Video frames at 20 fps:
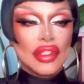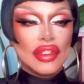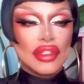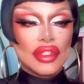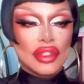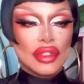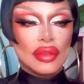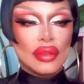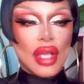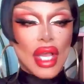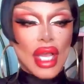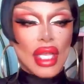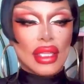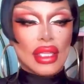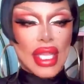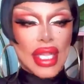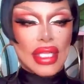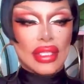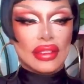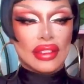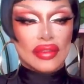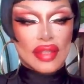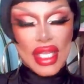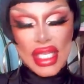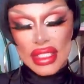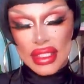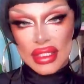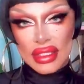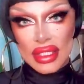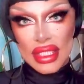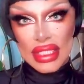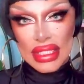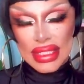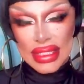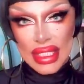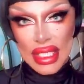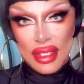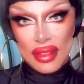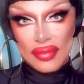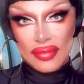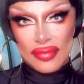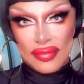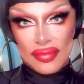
do not like the dress itself.